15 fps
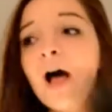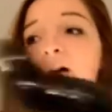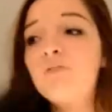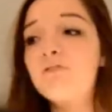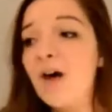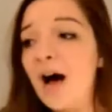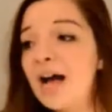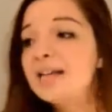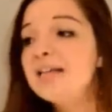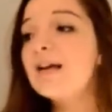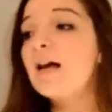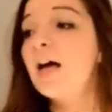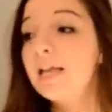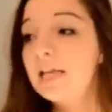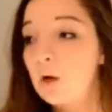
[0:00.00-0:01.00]
Find
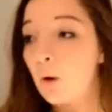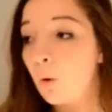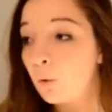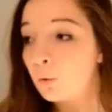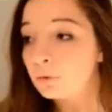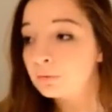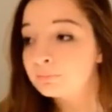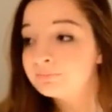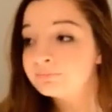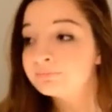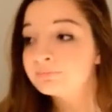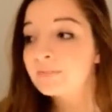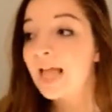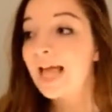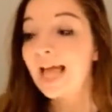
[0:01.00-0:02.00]
a goal,
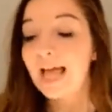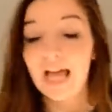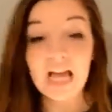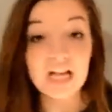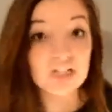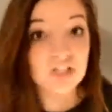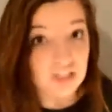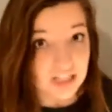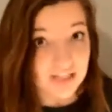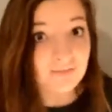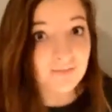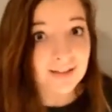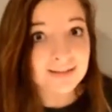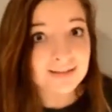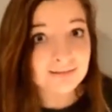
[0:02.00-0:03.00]
achieve
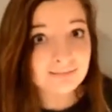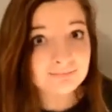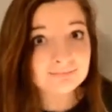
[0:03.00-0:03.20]
it,